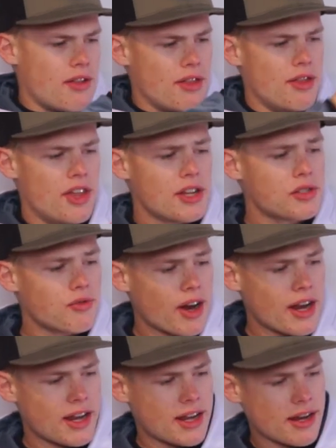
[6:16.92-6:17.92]
This
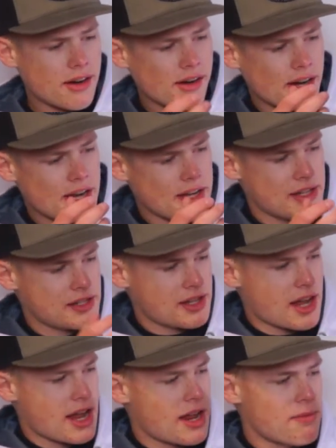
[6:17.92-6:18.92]
right here is
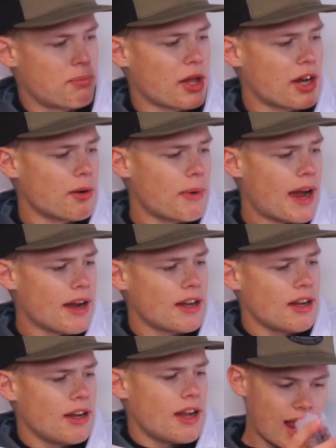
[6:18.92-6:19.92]
a Plano bag,
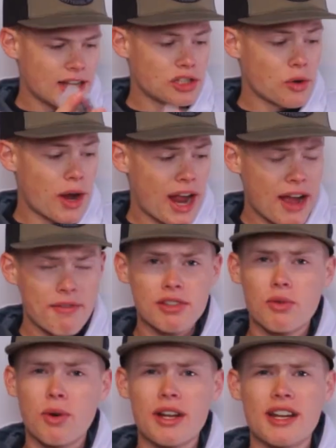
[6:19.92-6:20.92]
and so I have
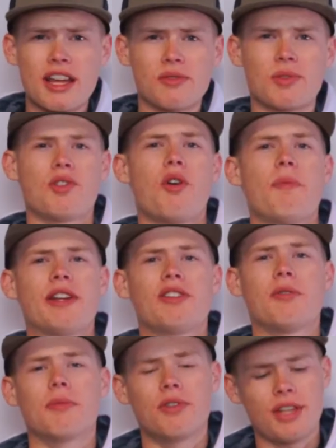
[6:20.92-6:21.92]
this organized with all my
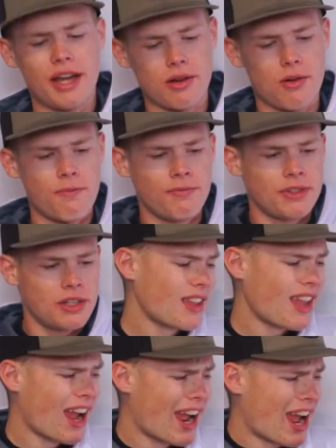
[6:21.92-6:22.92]
terminal tackle.
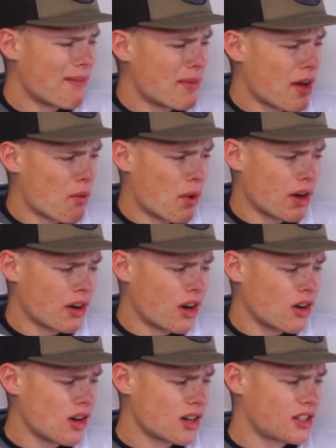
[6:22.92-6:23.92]
I have my 1/0
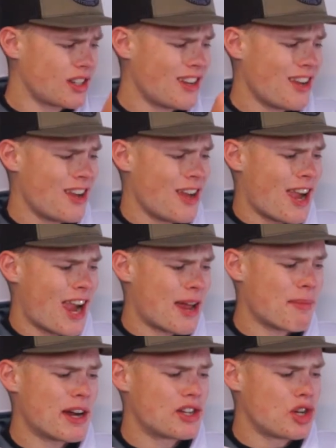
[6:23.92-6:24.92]
hooks
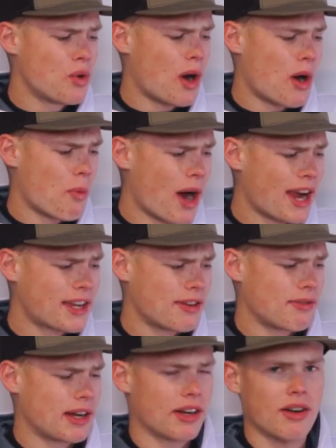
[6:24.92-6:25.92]
and my 2/0
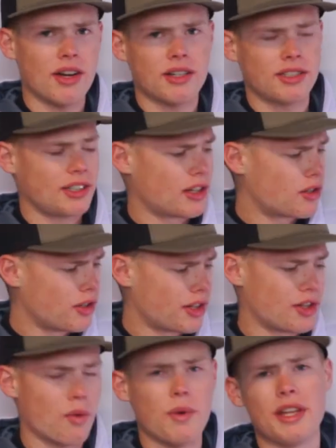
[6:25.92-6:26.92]
wacky rig hooks,
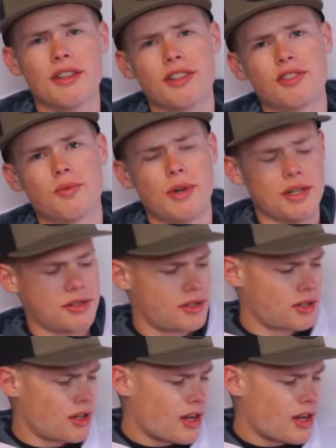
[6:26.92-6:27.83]
including the weedless ones.